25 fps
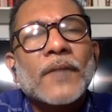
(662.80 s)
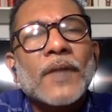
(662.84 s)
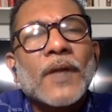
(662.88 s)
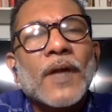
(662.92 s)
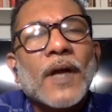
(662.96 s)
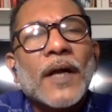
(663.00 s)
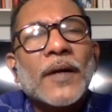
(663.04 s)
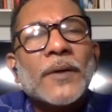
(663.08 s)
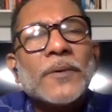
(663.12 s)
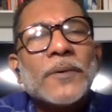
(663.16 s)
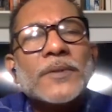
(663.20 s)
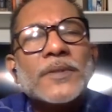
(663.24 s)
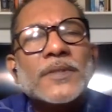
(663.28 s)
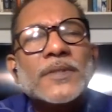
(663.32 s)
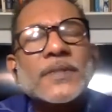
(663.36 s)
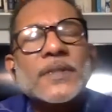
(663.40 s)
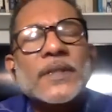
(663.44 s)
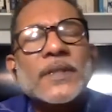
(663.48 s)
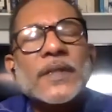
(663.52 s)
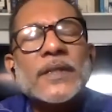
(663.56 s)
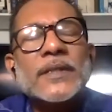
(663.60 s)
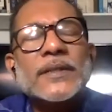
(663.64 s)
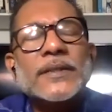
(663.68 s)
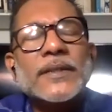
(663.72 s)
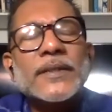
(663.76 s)
Are you
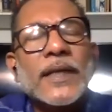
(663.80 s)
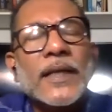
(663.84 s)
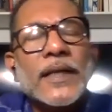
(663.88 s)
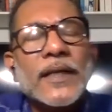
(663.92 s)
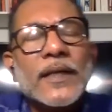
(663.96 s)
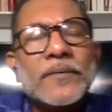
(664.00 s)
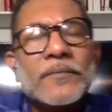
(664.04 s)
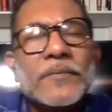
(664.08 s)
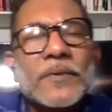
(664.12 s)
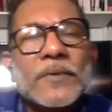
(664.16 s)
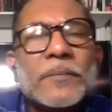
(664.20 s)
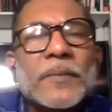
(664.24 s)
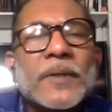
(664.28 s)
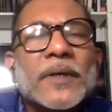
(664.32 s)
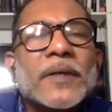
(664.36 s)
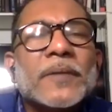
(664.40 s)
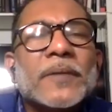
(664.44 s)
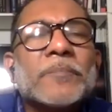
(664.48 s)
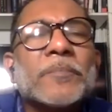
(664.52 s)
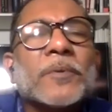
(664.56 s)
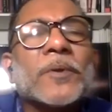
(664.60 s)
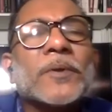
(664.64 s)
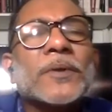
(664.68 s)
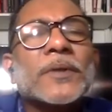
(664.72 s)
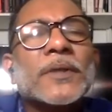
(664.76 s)
still sending women
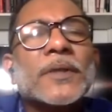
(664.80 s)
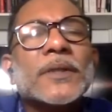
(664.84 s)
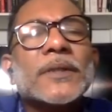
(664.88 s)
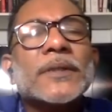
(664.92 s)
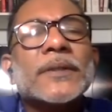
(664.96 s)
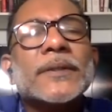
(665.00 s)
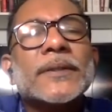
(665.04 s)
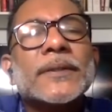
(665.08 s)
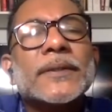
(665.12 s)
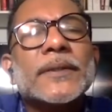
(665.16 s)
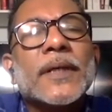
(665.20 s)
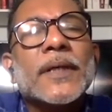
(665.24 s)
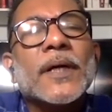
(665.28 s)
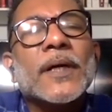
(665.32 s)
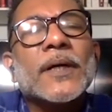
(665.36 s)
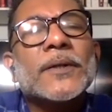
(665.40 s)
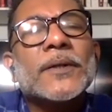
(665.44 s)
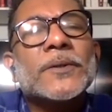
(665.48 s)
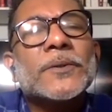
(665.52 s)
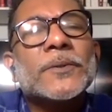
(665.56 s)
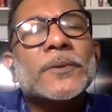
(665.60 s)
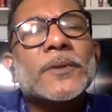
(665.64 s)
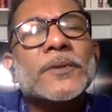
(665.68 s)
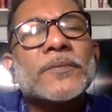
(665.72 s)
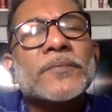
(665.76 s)
reporters to
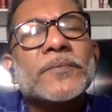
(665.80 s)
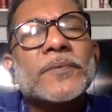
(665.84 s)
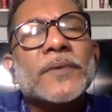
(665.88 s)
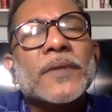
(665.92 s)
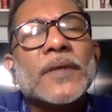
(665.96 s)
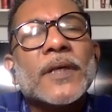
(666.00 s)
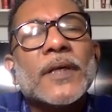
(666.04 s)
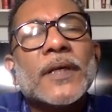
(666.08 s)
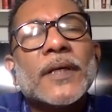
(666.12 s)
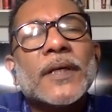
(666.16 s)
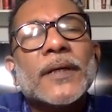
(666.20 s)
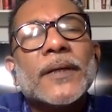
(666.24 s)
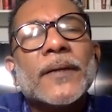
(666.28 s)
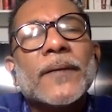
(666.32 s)
the field?